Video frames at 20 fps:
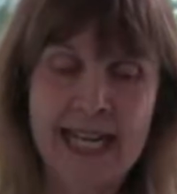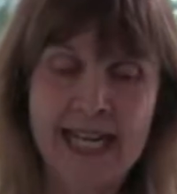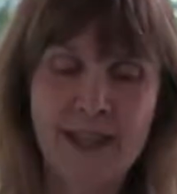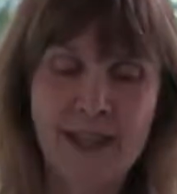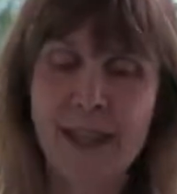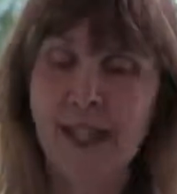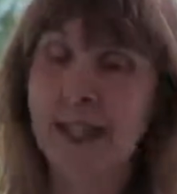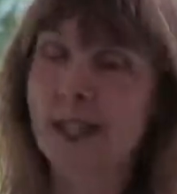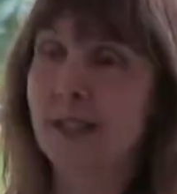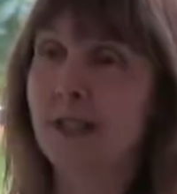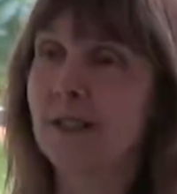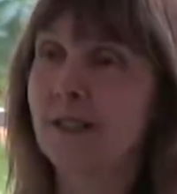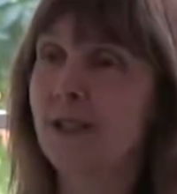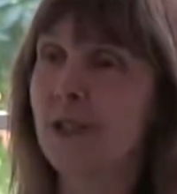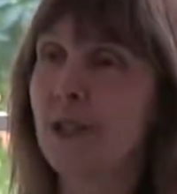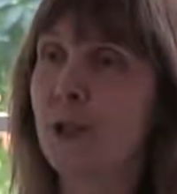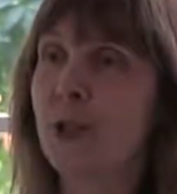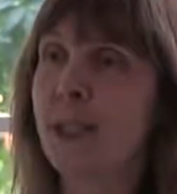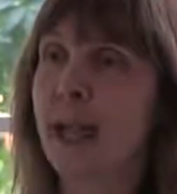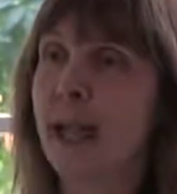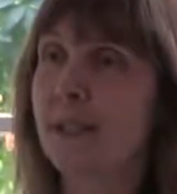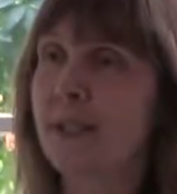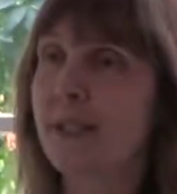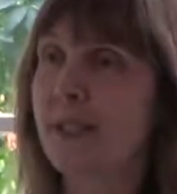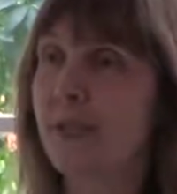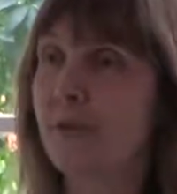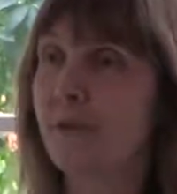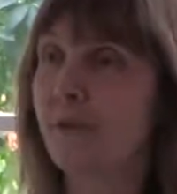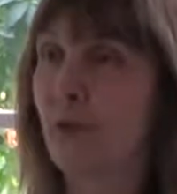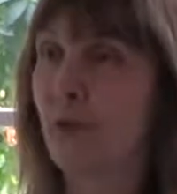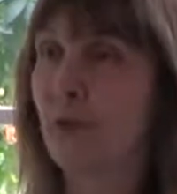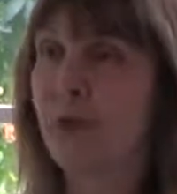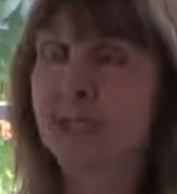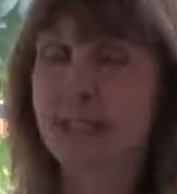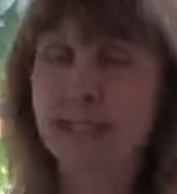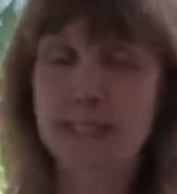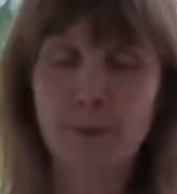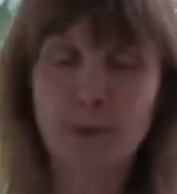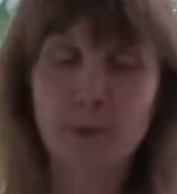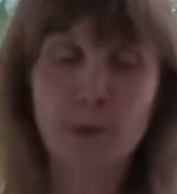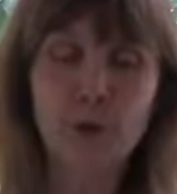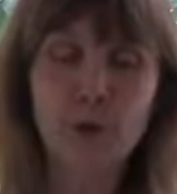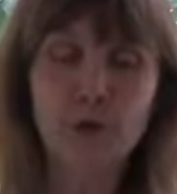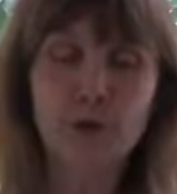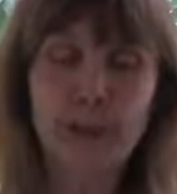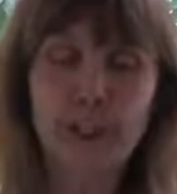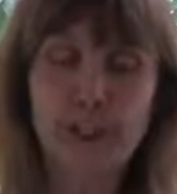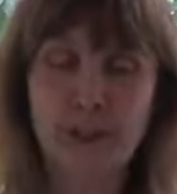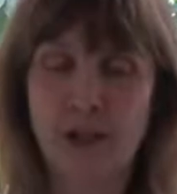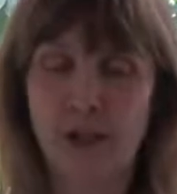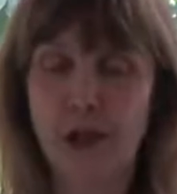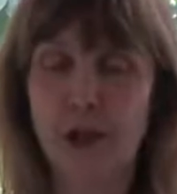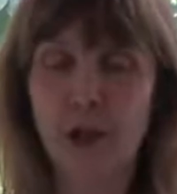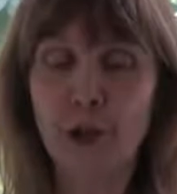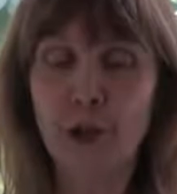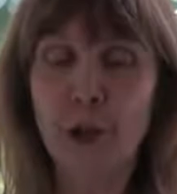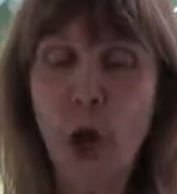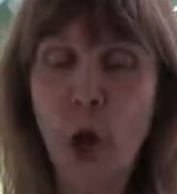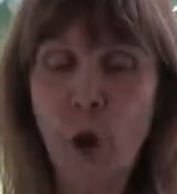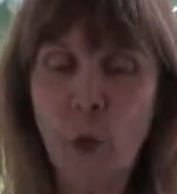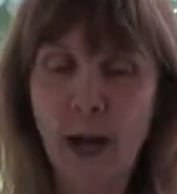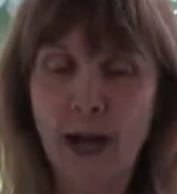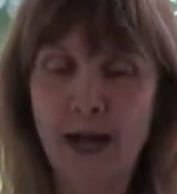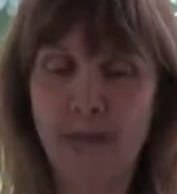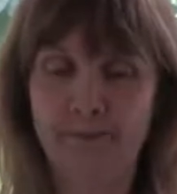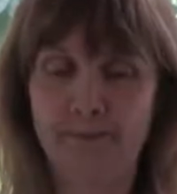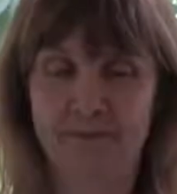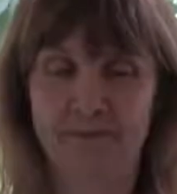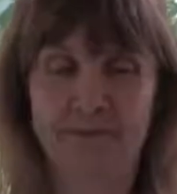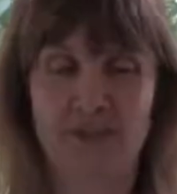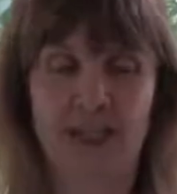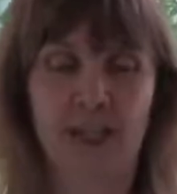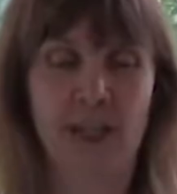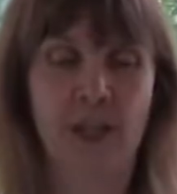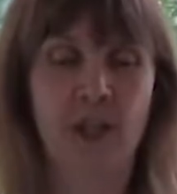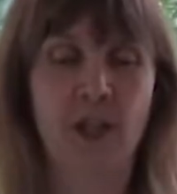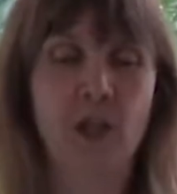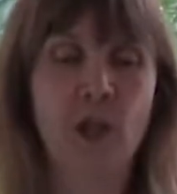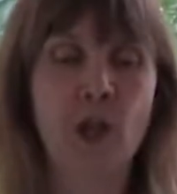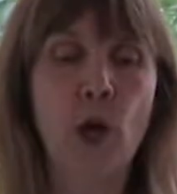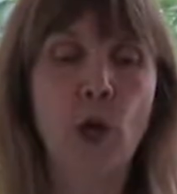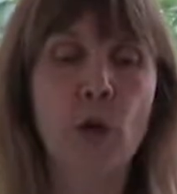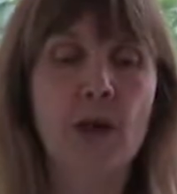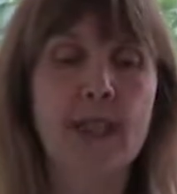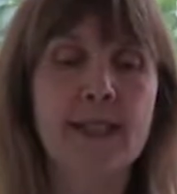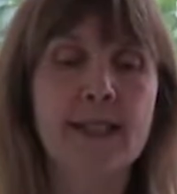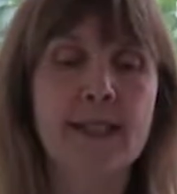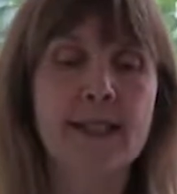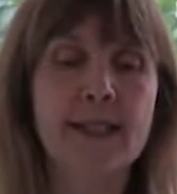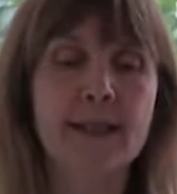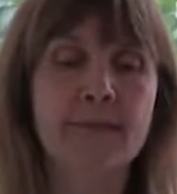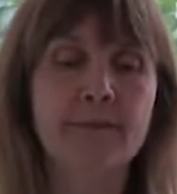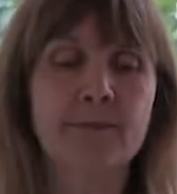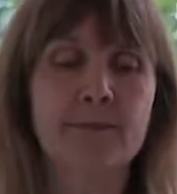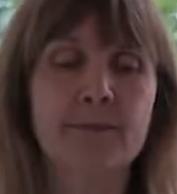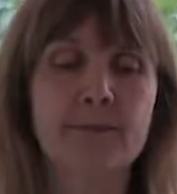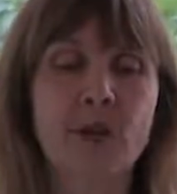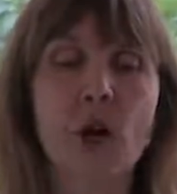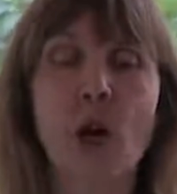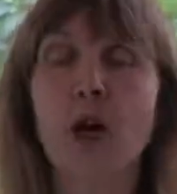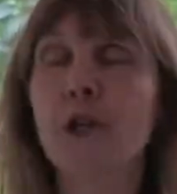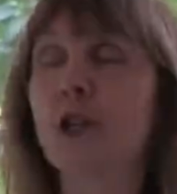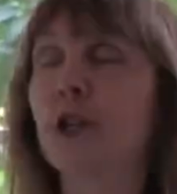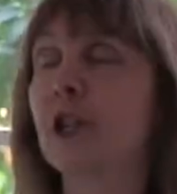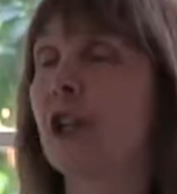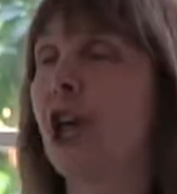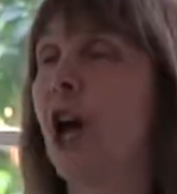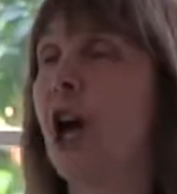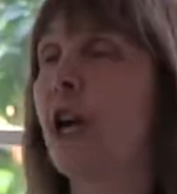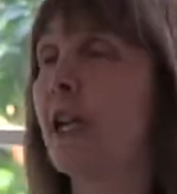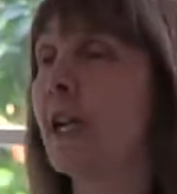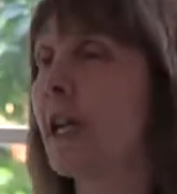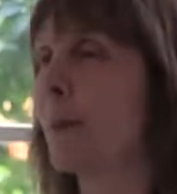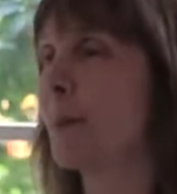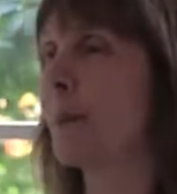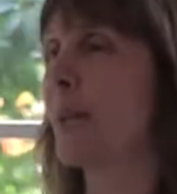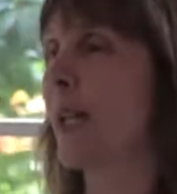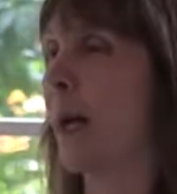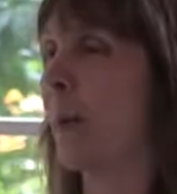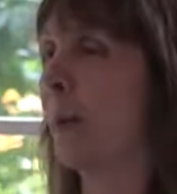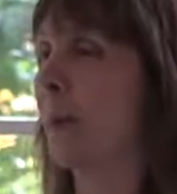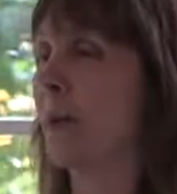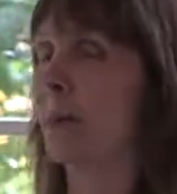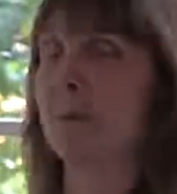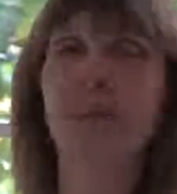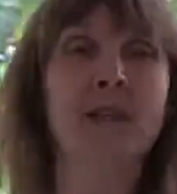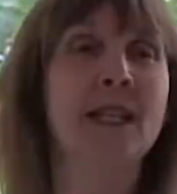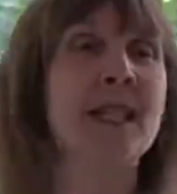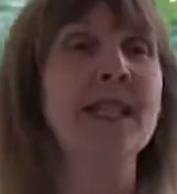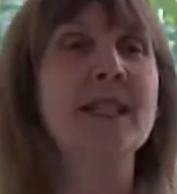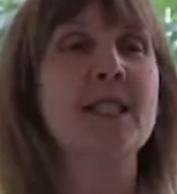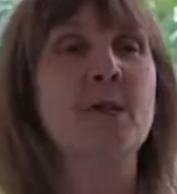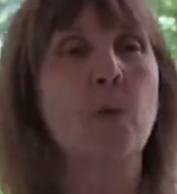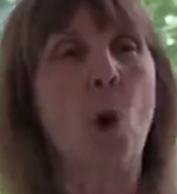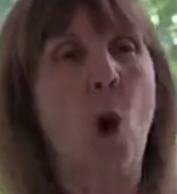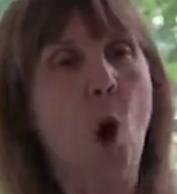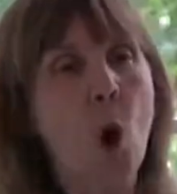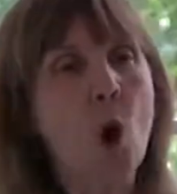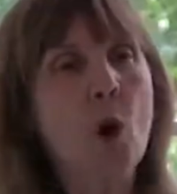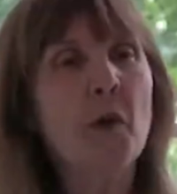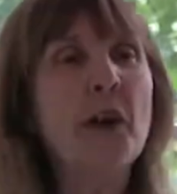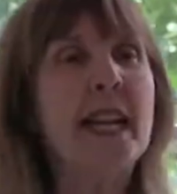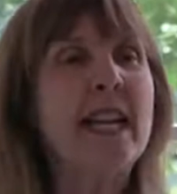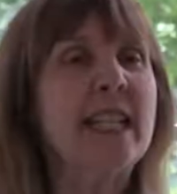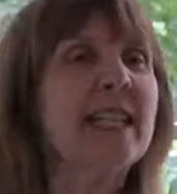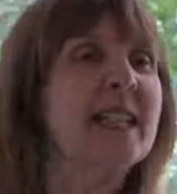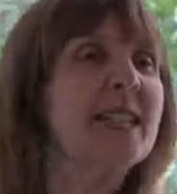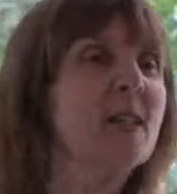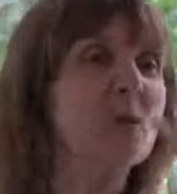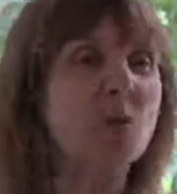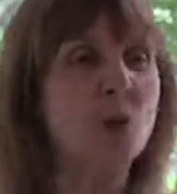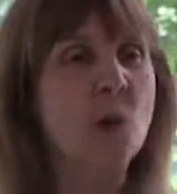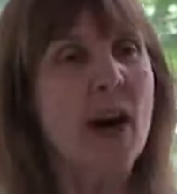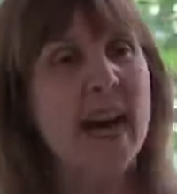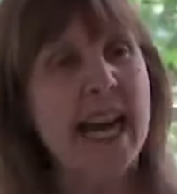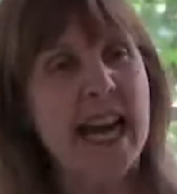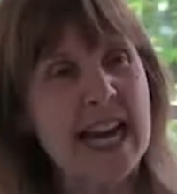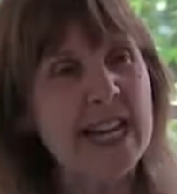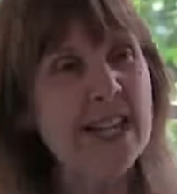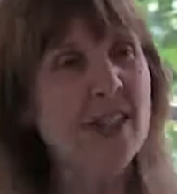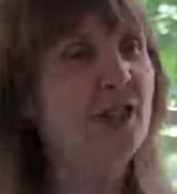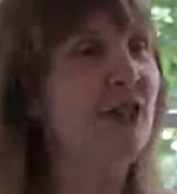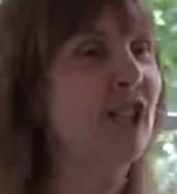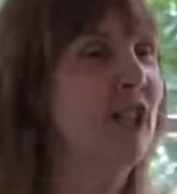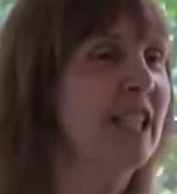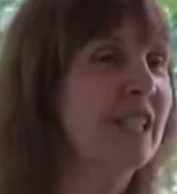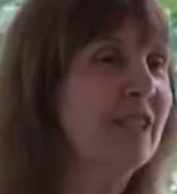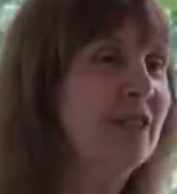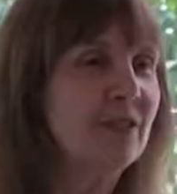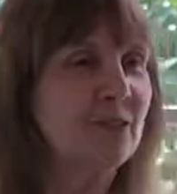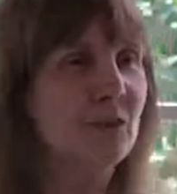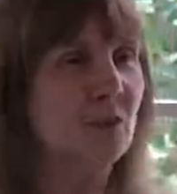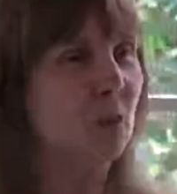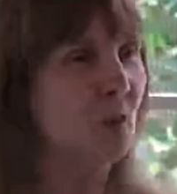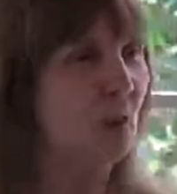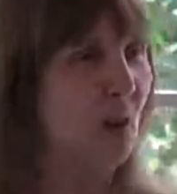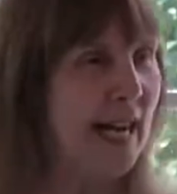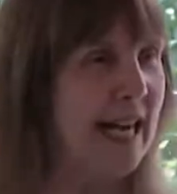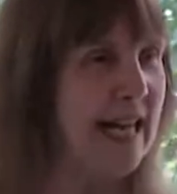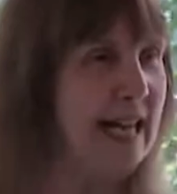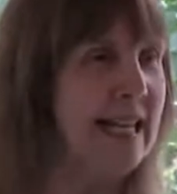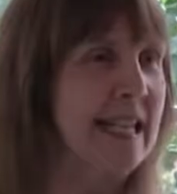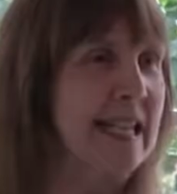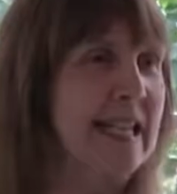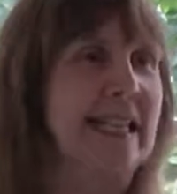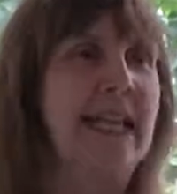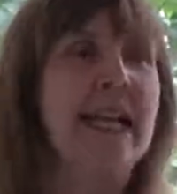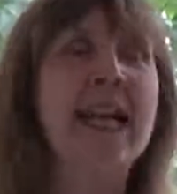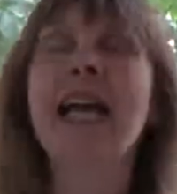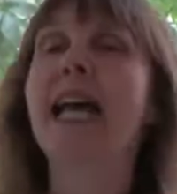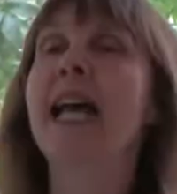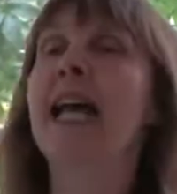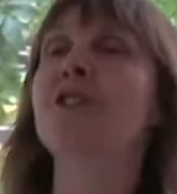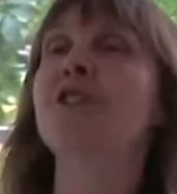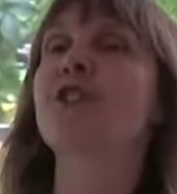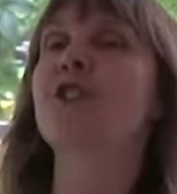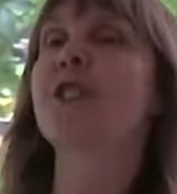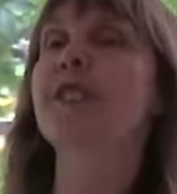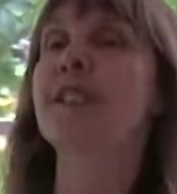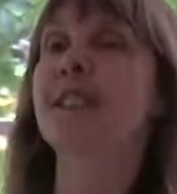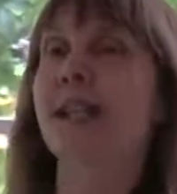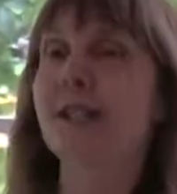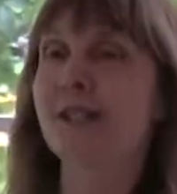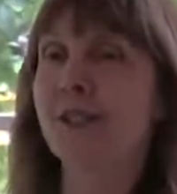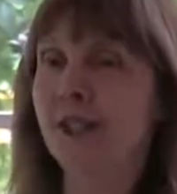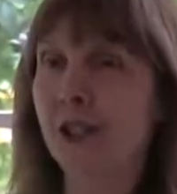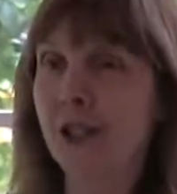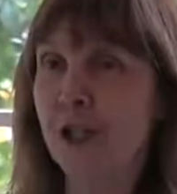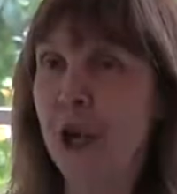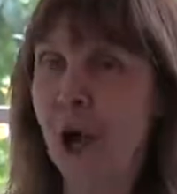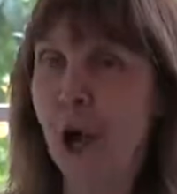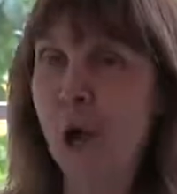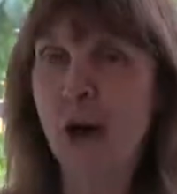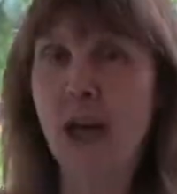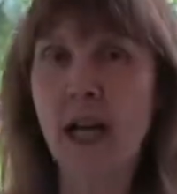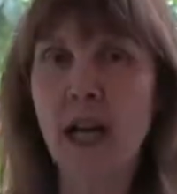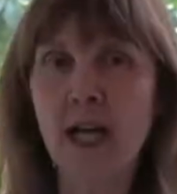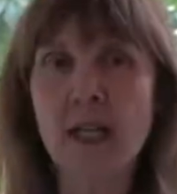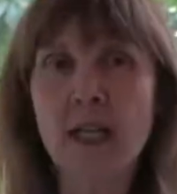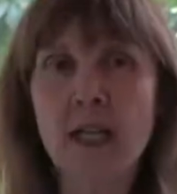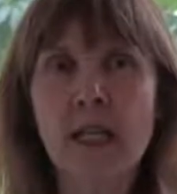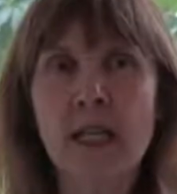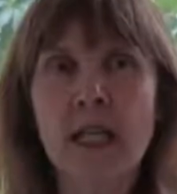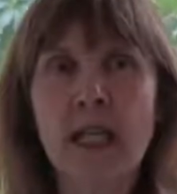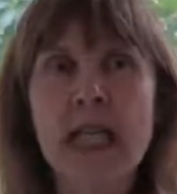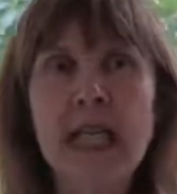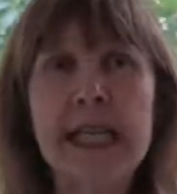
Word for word: In the 2014 movie called Noah, Noah's daughter-in-law comes up. It's pouring, it's raining, and she says to Noah,